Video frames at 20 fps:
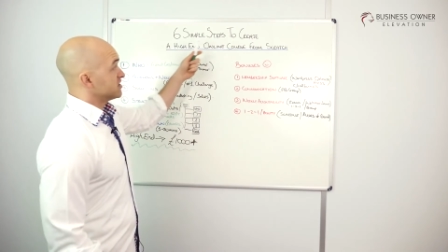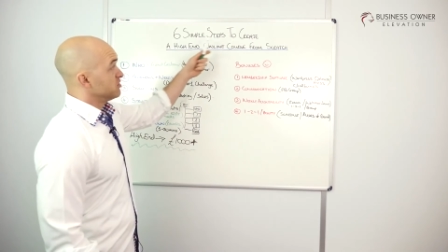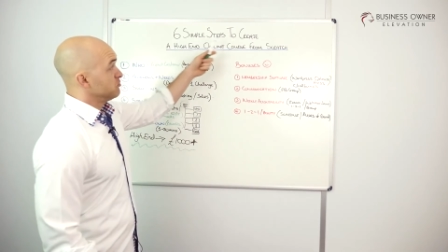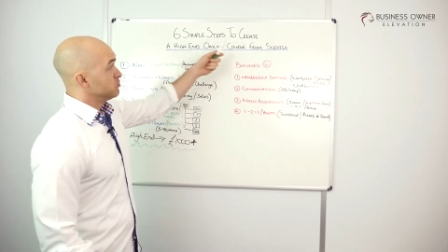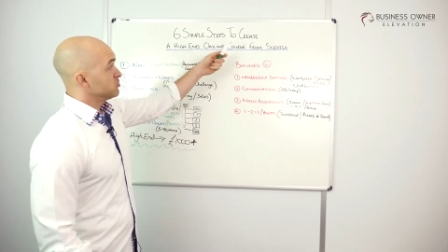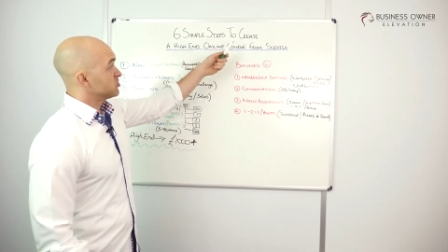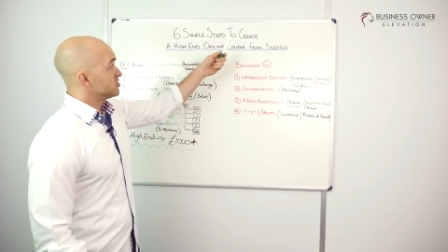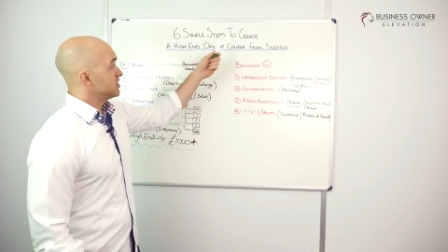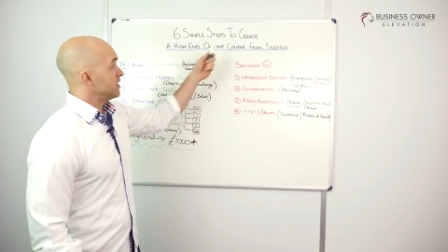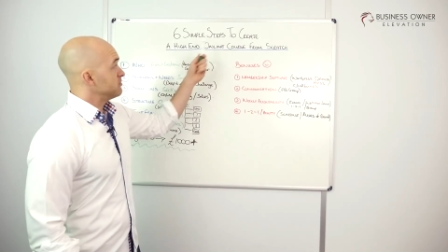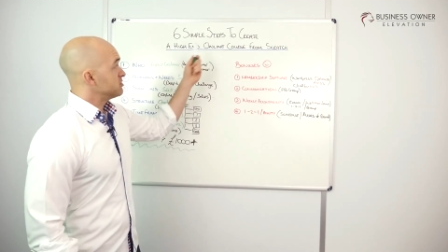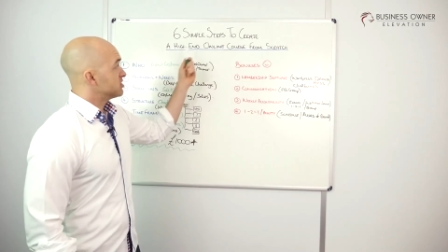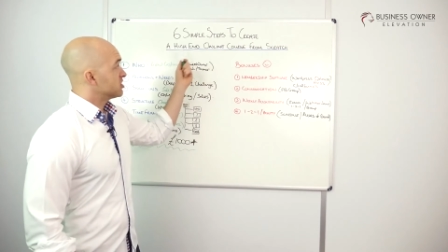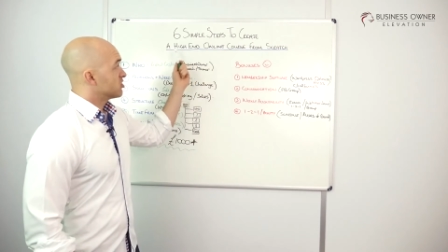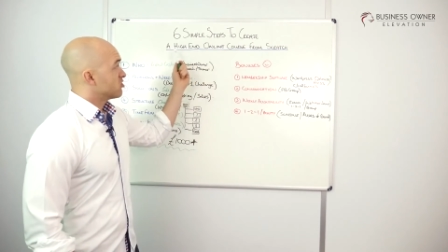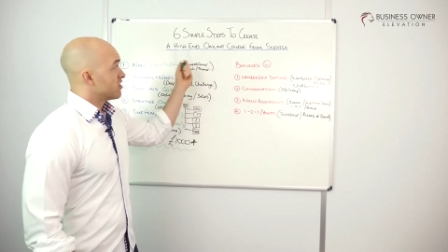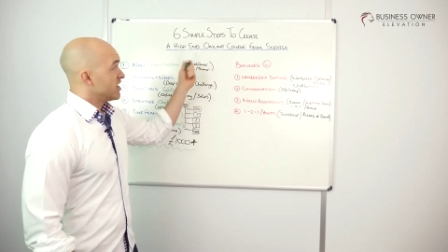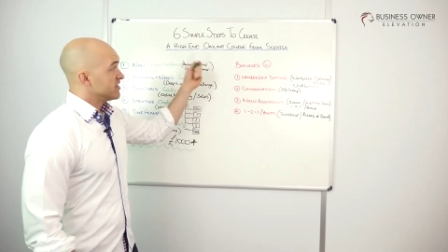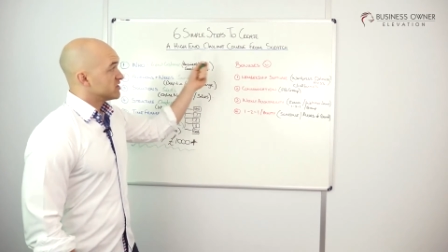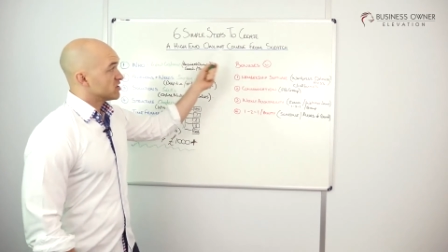simple steps to
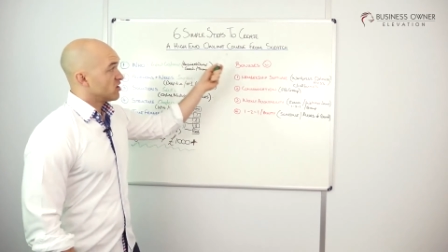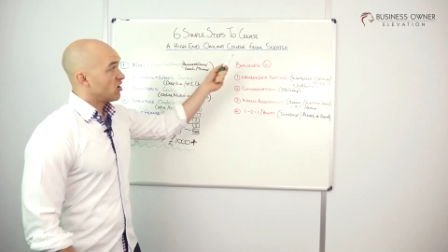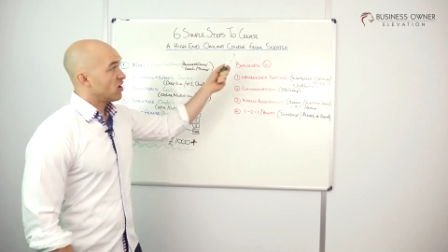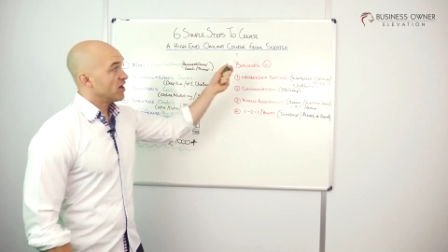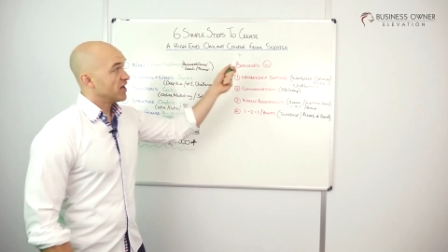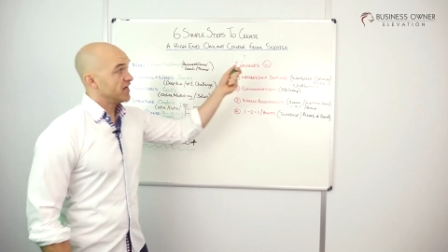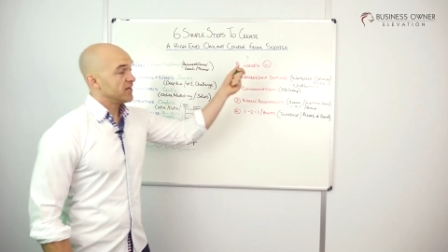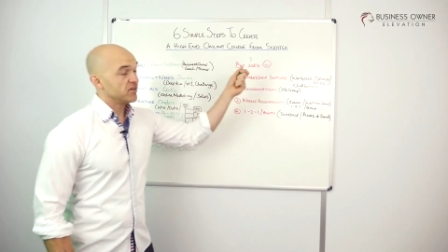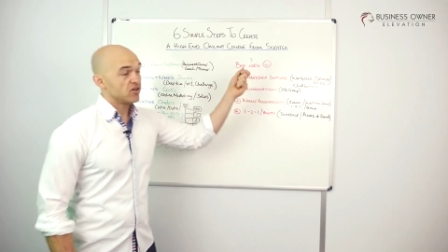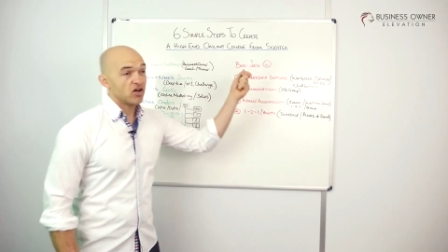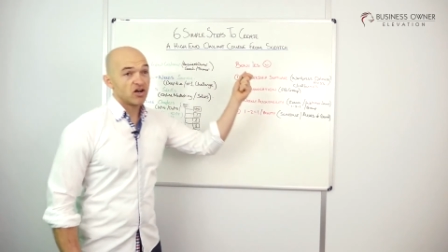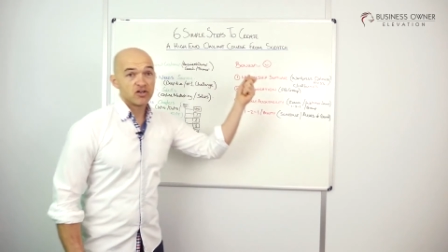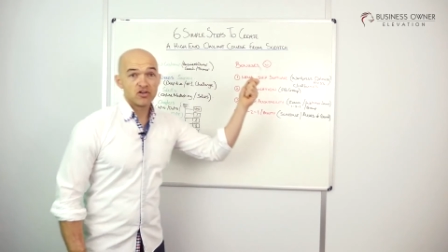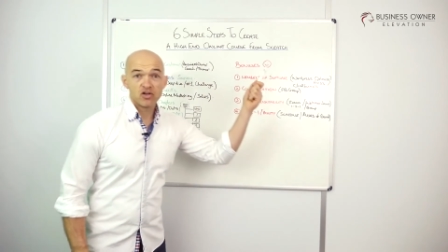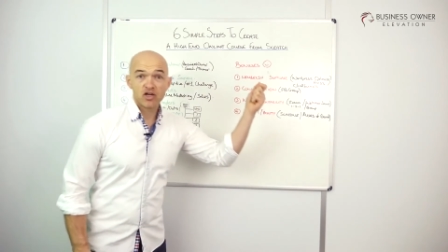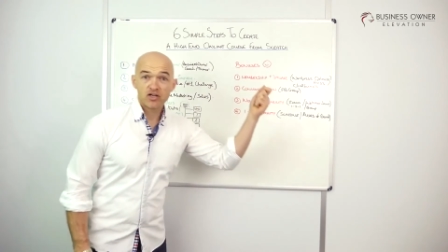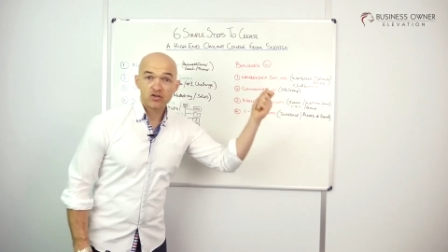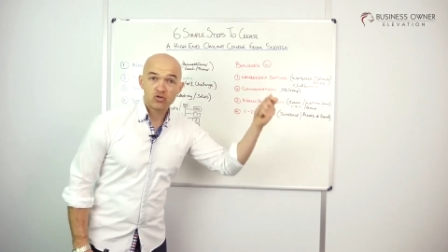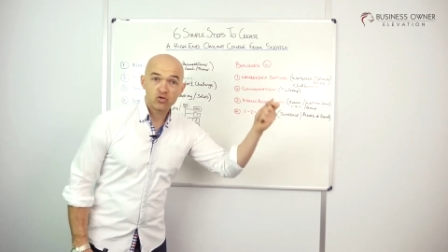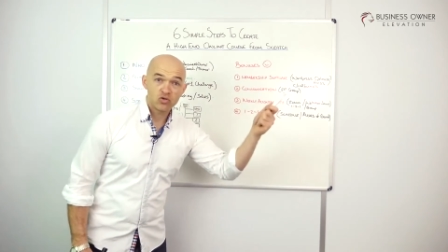create a high-end
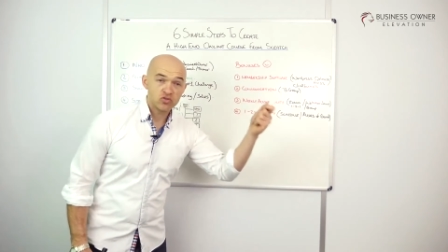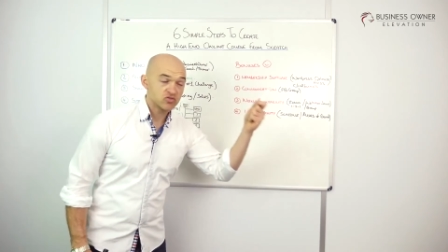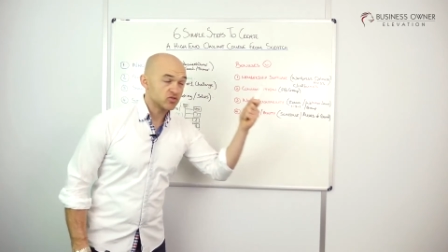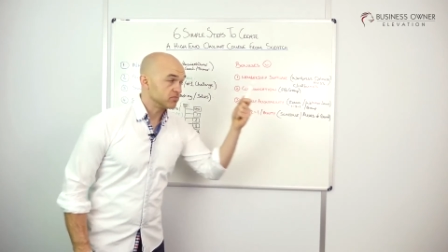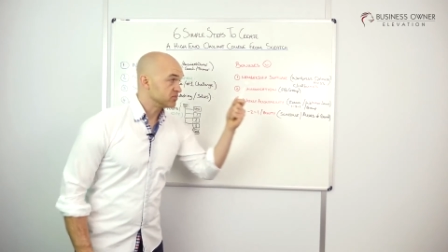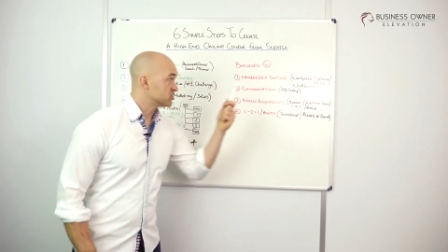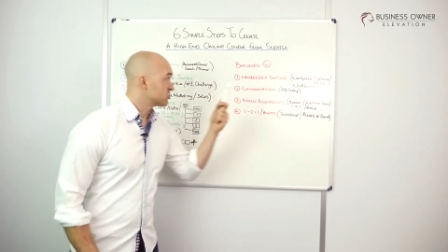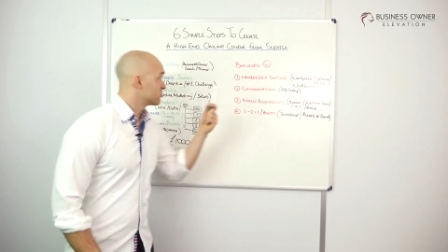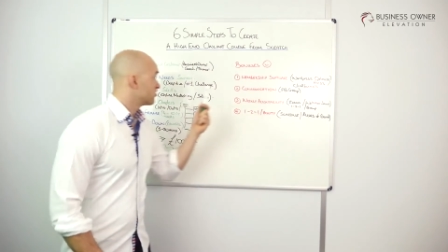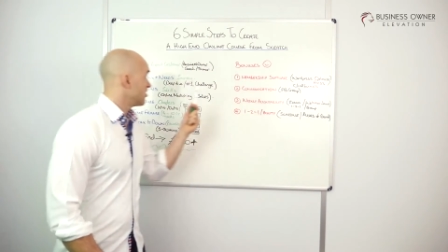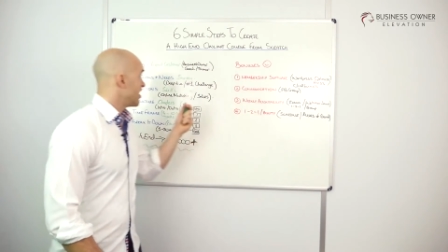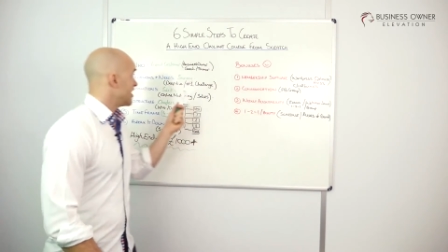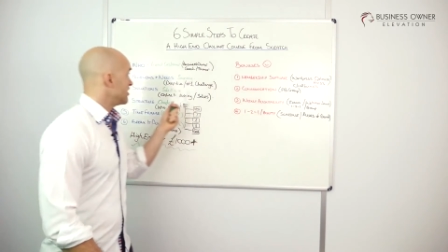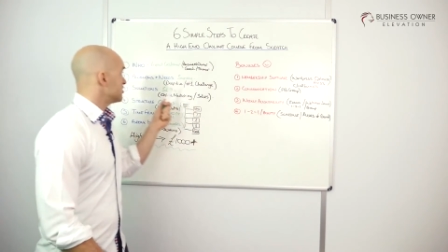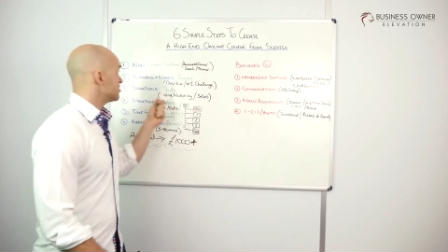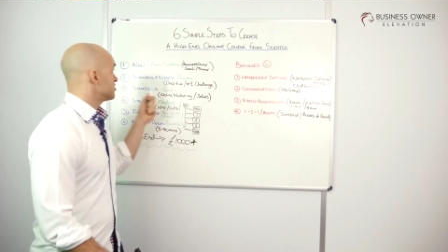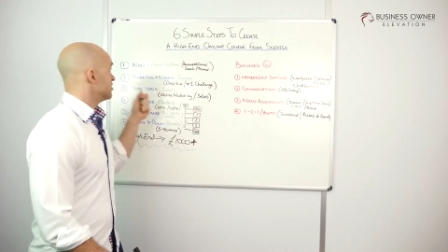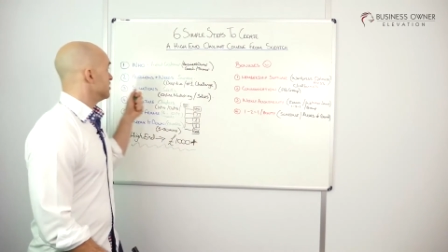online course from scratch.